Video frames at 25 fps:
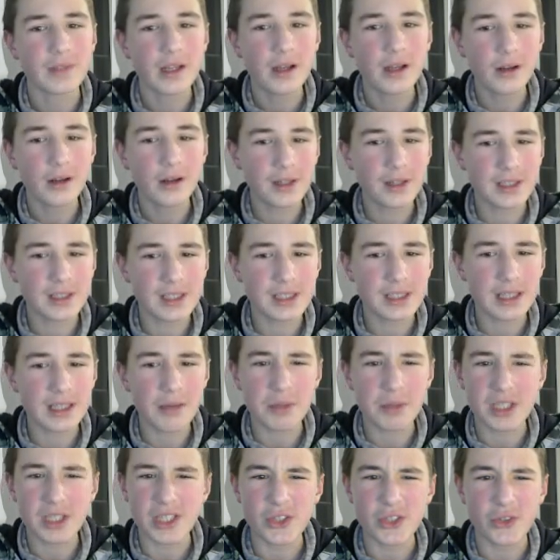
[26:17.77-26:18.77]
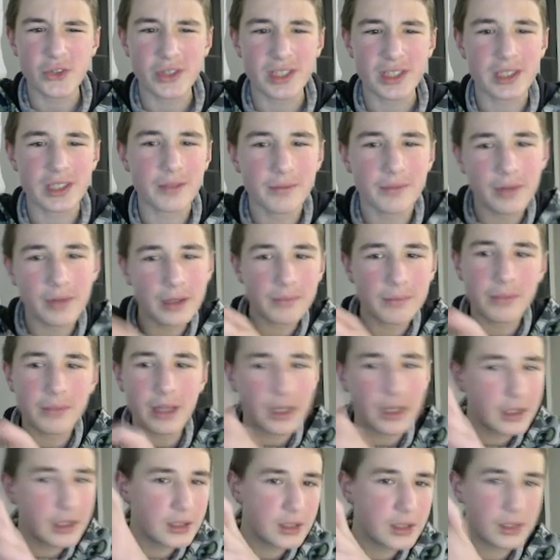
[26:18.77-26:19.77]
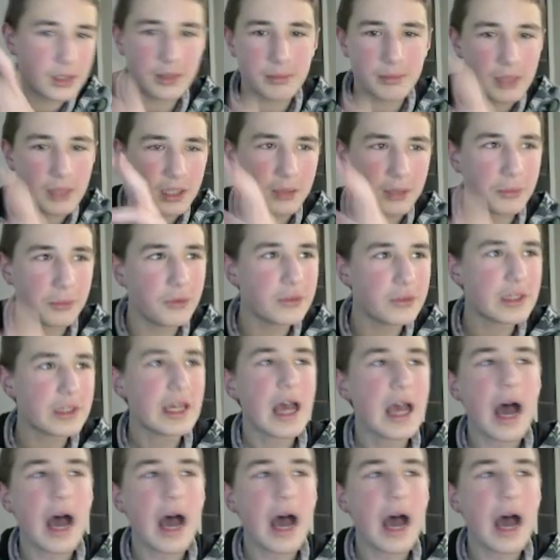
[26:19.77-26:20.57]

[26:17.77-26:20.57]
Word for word: Alright, this game is interesting, right? Black is just making moves.